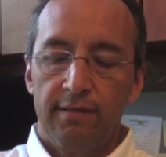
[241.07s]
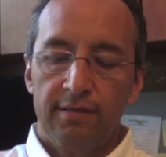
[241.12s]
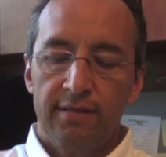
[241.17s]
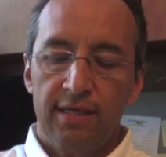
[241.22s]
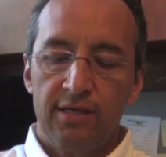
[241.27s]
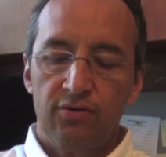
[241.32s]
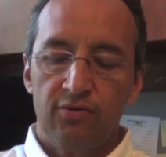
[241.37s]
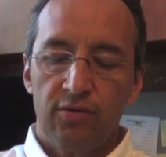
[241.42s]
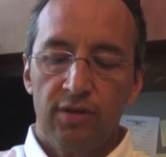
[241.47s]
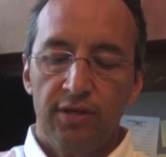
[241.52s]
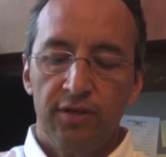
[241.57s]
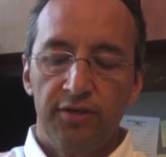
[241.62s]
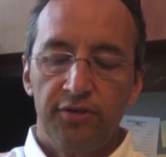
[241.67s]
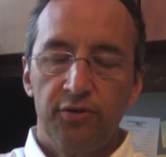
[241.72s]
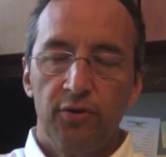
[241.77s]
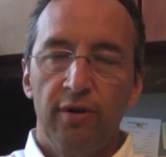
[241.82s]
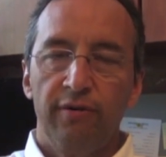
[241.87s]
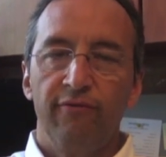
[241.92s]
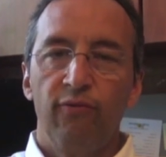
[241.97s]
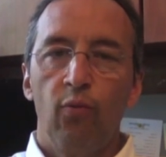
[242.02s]
central
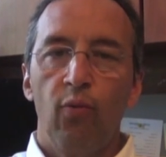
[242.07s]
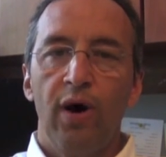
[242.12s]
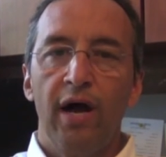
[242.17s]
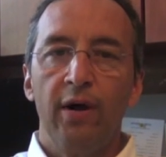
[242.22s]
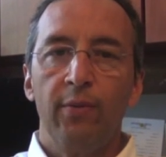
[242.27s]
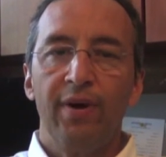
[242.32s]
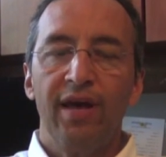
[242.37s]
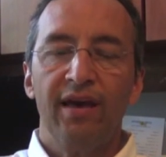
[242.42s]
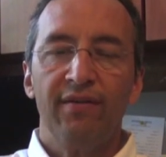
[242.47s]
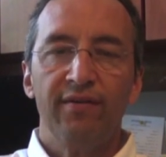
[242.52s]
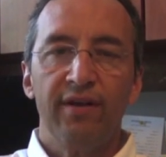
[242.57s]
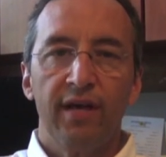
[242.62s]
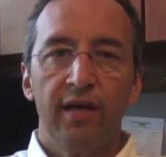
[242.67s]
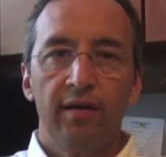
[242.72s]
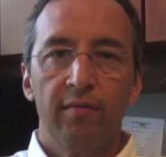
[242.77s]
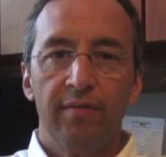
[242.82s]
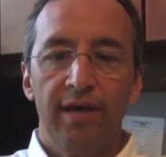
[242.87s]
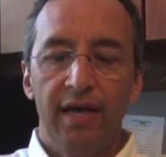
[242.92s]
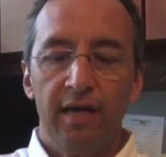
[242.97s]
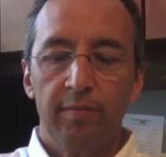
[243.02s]
issue of why we have neck
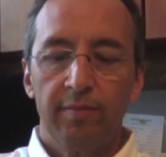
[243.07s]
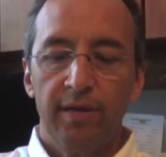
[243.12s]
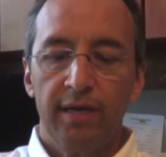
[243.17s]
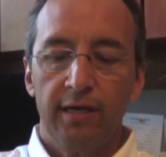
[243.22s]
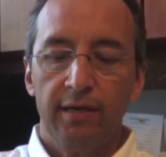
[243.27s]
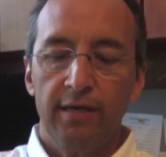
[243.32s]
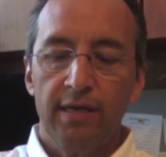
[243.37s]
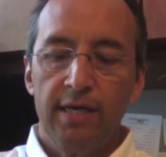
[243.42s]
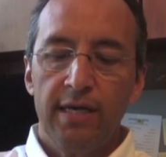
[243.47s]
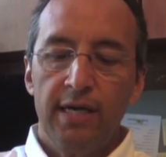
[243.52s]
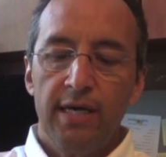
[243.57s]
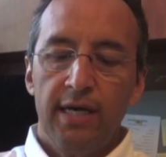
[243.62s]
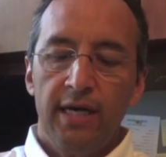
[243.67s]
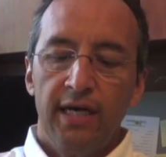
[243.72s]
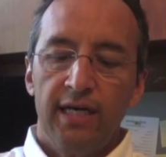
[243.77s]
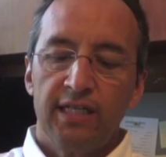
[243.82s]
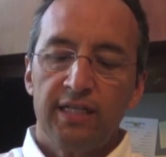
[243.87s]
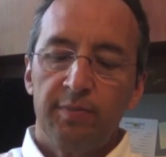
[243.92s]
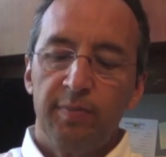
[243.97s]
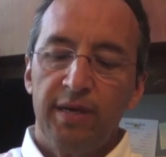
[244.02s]
and back pain,
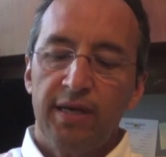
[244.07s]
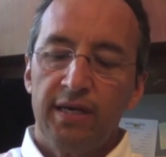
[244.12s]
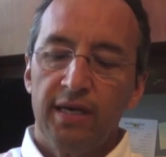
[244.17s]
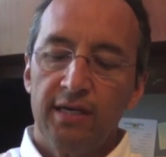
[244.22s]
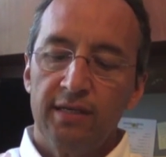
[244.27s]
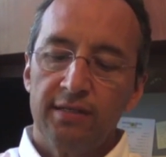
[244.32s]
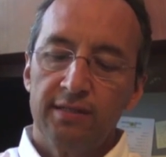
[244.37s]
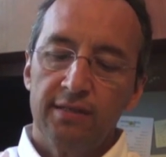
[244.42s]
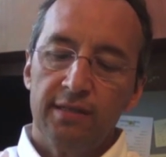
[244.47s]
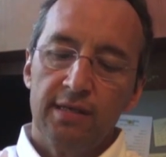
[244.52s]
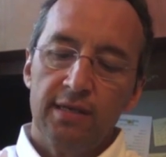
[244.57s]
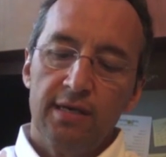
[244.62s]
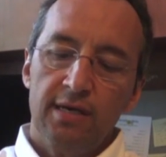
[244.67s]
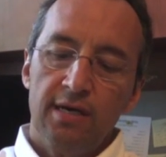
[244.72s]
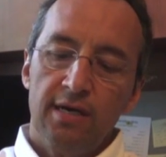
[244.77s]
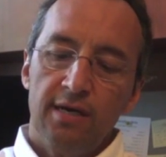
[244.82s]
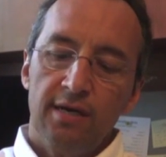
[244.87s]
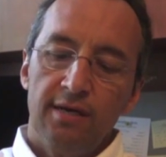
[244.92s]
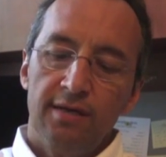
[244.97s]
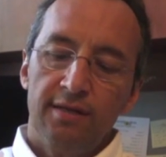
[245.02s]
it's because
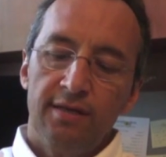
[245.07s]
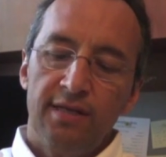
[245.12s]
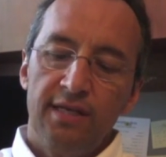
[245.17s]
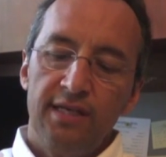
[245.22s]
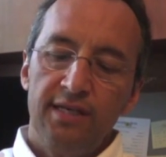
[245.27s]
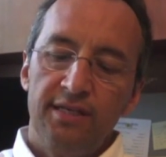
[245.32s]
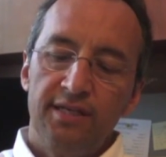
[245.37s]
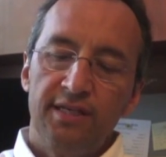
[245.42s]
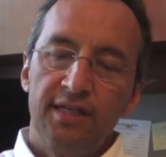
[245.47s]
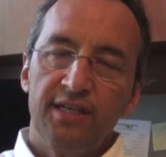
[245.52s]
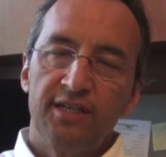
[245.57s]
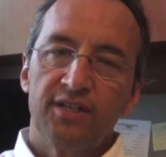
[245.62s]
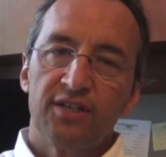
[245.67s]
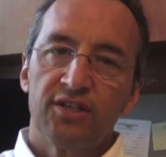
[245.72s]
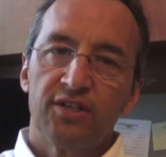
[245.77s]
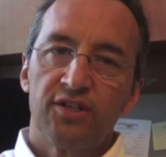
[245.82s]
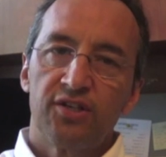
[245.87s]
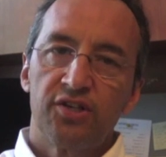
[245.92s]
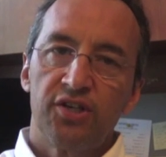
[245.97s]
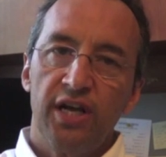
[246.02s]
these
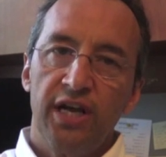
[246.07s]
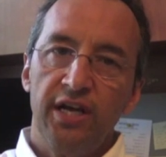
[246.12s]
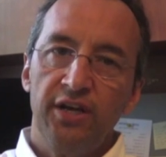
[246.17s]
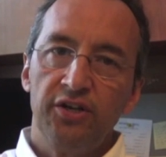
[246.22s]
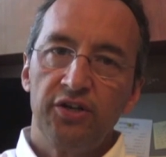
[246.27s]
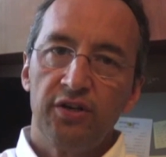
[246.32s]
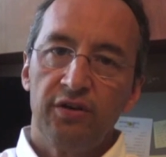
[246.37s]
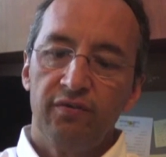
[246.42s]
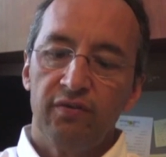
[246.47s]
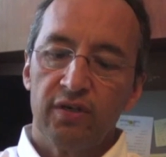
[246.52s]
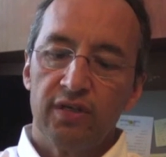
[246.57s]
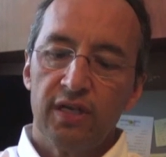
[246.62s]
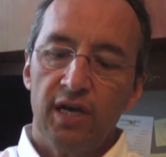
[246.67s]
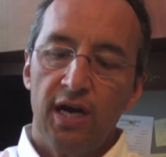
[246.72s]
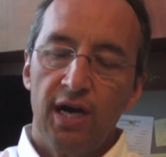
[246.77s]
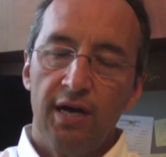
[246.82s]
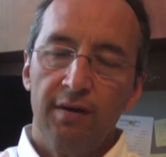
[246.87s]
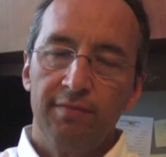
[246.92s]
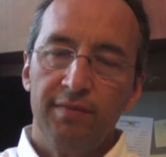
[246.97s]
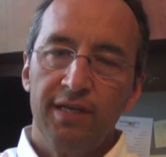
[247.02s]
discs change over
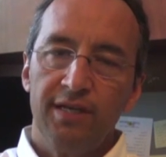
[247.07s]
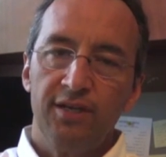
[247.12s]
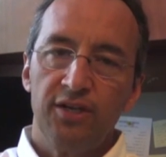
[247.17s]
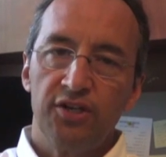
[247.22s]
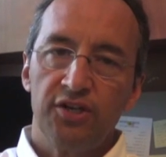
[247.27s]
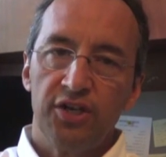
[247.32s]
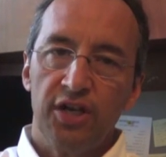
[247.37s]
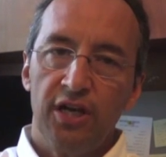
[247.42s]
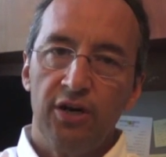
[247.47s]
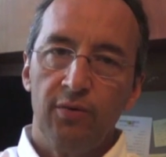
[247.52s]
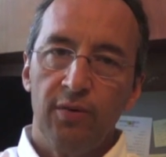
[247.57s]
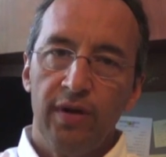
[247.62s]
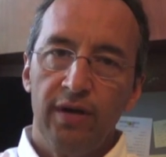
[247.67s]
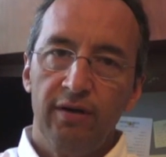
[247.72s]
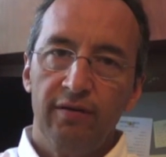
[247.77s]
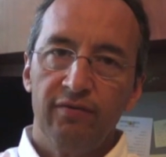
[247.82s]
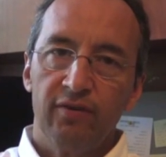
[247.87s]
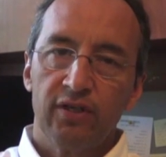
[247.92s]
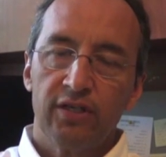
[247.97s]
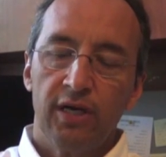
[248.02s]
time. They degenerate
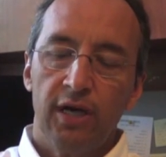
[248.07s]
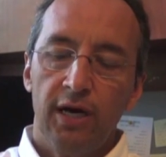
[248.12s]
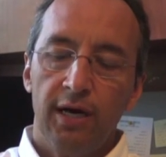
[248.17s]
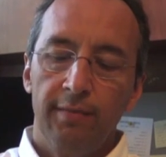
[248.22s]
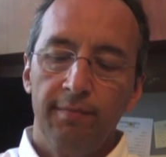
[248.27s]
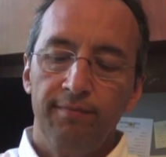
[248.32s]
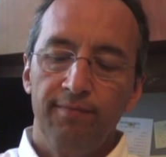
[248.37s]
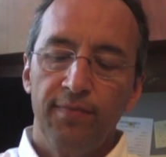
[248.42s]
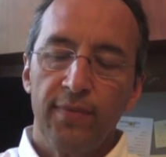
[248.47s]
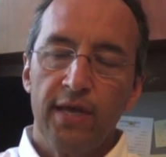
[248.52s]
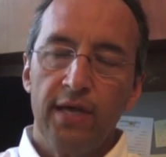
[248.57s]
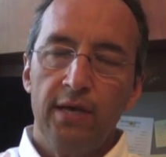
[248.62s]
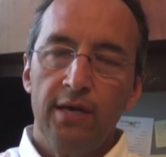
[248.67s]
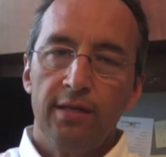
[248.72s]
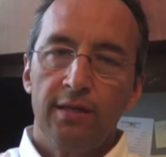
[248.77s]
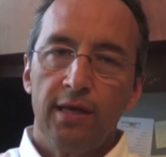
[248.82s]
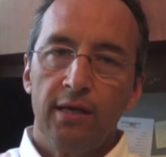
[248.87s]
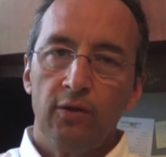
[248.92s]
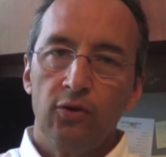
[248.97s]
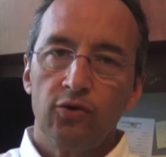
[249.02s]
over time.
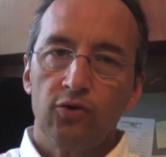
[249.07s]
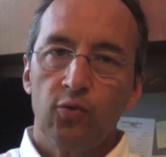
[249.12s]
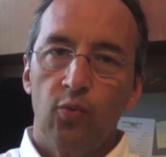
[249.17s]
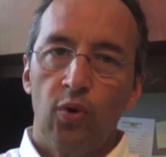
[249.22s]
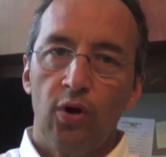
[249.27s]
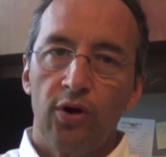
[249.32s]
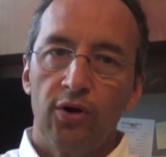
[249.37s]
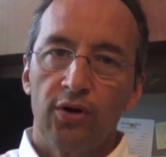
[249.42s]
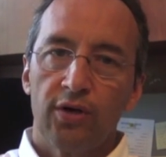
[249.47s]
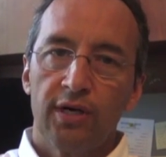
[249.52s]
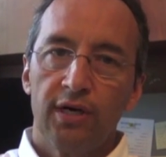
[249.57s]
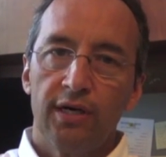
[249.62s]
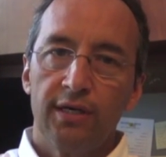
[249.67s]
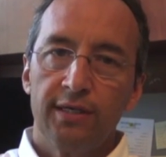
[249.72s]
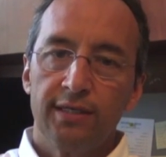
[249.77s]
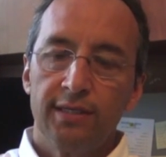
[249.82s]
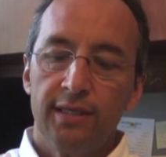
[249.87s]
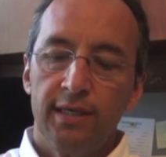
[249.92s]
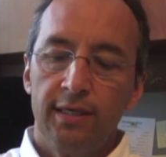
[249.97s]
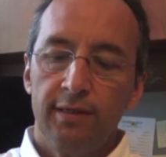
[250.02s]
They lose water
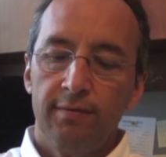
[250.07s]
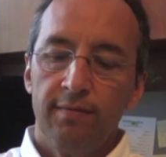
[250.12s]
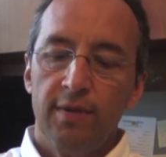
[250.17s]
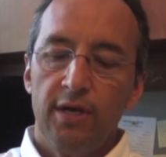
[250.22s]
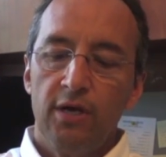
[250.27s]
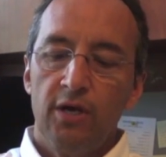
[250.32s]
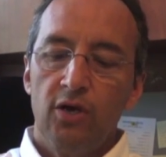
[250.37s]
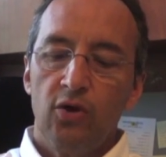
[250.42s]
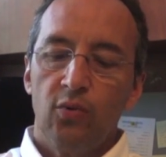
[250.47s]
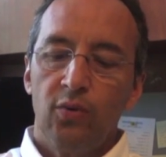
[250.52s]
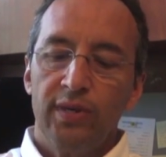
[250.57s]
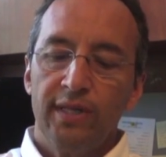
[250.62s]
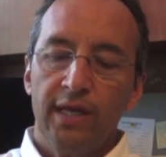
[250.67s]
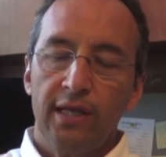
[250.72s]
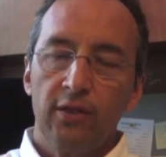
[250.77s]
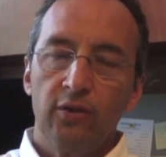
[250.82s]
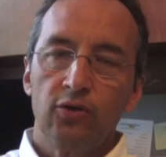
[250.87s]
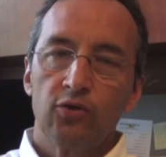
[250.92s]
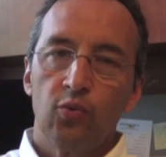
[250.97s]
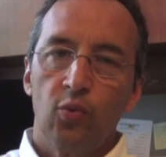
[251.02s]
content. When they
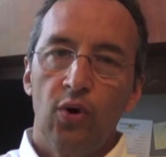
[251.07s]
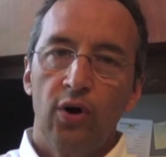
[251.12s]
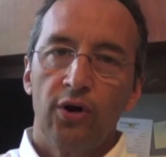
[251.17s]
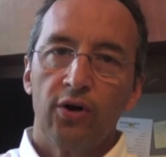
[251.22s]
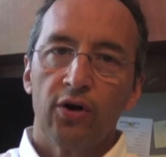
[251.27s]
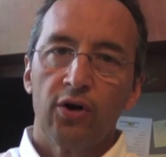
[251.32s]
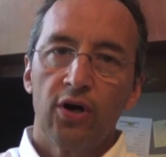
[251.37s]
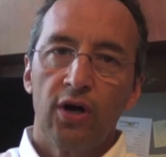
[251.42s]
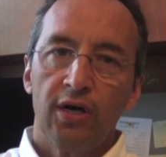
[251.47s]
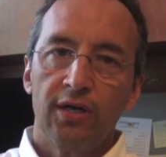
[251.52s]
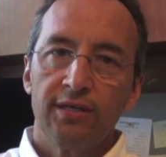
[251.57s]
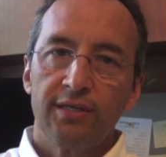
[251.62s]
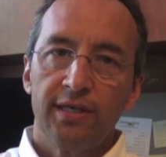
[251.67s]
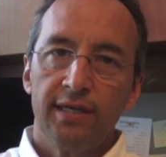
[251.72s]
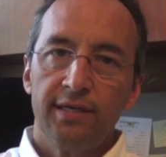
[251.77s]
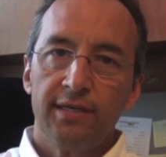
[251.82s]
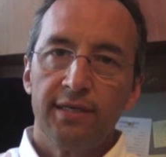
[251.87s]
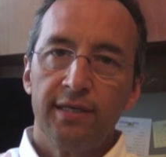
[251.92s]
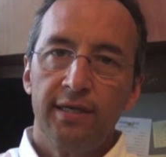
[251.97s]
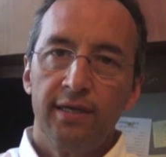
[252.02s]
lose water
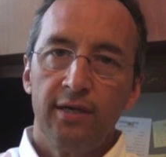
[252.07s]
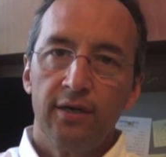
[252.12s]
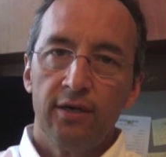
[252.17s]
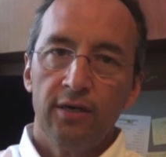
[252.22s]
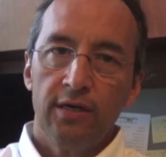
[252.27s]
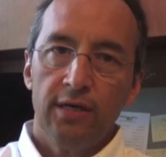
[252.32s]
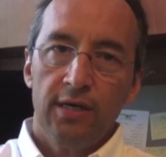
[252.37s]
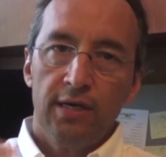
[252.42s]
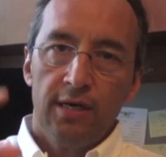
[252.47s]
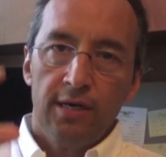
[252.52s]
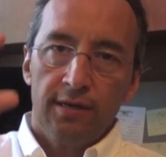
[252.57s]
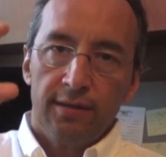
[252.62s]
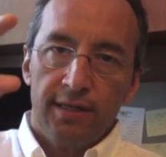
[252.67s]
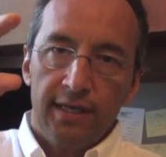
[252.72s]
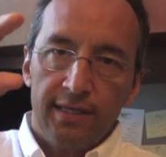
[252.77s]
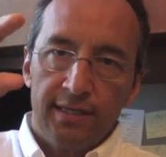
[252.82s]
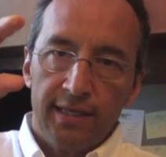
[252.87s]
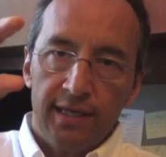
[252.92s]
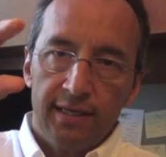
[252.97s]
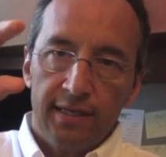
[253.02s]
content here,
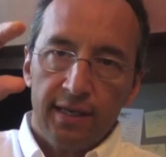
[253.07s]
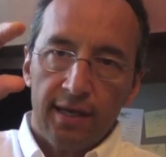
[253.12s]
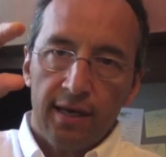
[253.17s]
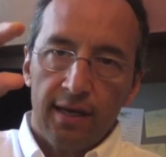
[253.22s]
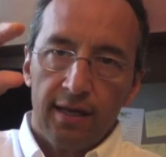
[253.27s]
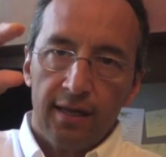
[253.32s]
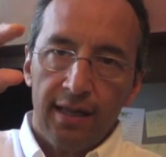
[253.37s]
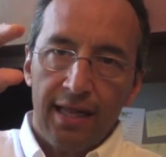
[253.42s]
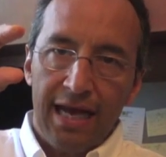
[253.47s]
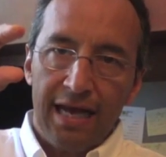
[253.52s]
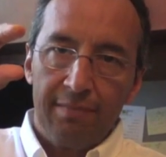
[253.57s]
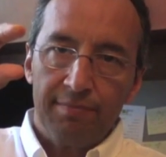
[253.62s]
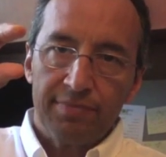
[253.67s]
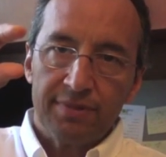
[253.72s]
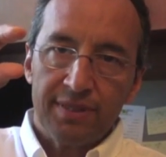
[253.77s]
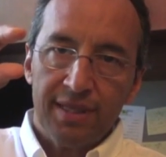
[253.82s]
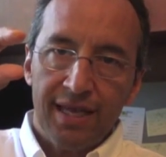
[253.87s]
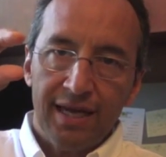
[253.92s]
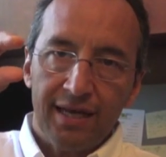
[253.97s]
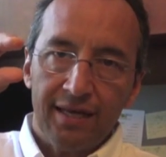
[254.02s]
they tend to
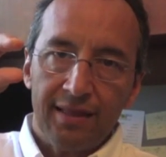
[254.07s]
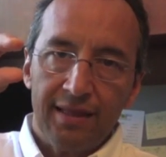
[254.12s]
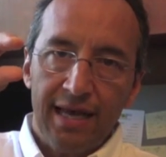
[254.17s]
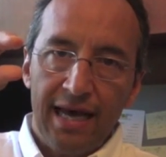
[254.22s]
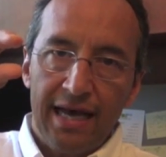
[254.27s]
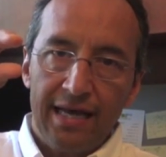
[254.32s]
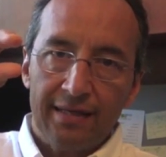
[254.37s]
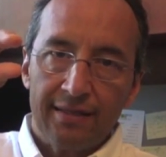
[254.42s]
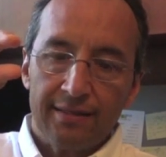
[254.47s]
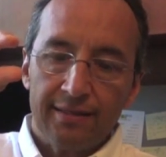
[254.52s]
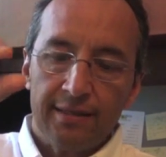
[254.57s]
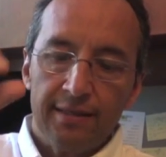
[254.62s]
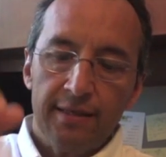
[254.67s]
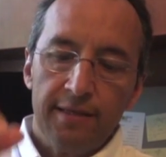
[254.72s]
collapse like that.